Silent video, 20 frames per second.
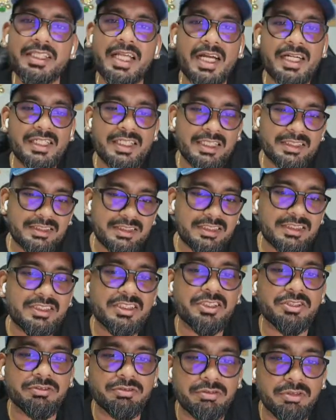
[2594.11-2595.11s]
that
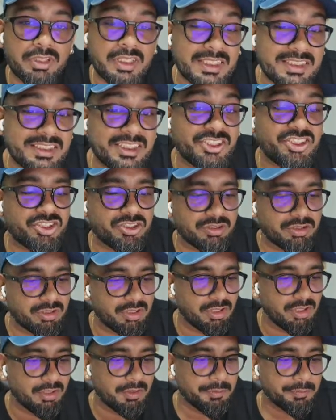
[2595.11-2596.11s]
decision.
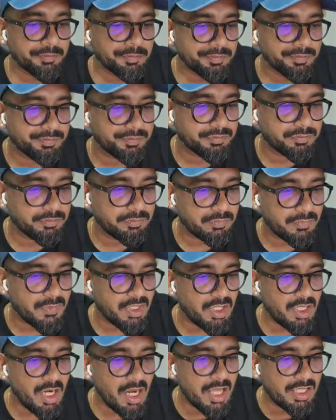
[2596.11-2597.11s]

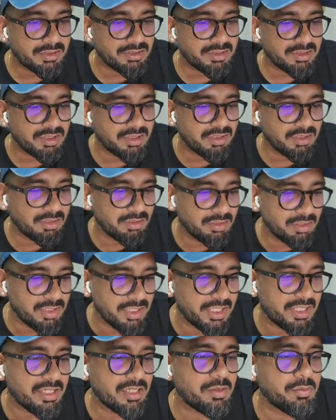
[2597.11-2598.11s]
And it's a
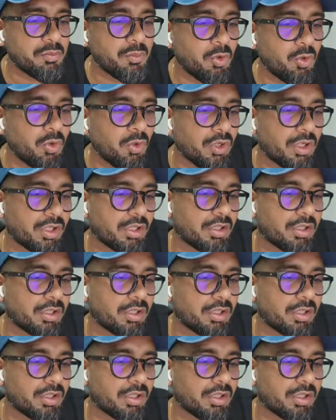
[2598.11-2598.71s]
little more